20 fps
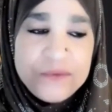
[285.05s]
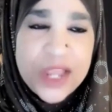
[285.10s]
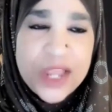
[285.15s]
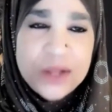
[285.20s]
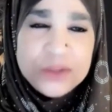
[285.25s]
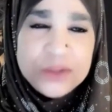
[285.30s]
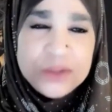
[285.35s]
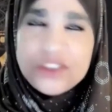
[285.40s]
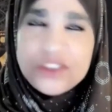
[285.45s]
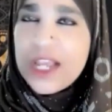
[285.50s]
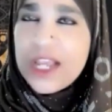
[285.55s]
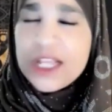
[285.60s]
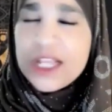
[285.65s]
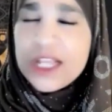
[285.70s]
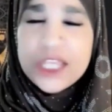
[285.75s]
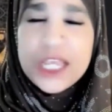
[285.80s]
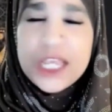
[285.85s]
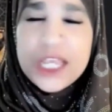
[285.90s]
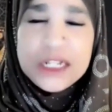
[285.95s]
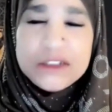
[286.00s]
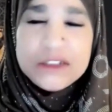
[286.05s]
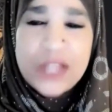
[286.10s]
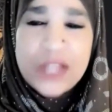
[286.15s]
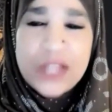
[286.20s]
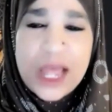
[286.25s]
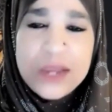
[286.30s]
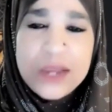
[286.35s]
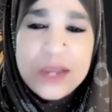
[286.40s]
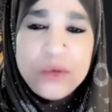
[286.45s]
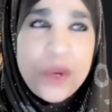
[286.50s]
They'll say things
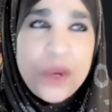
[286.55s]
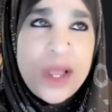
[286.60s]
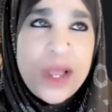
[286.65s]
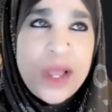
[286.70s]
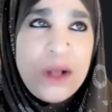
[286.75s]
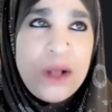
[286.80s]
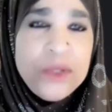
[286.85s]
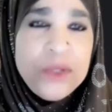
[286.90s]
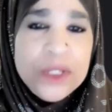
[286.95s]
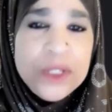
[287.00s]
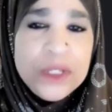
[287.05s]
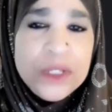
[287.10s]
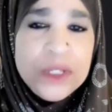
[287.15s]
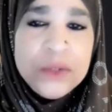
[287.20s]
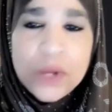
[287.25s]
like, well,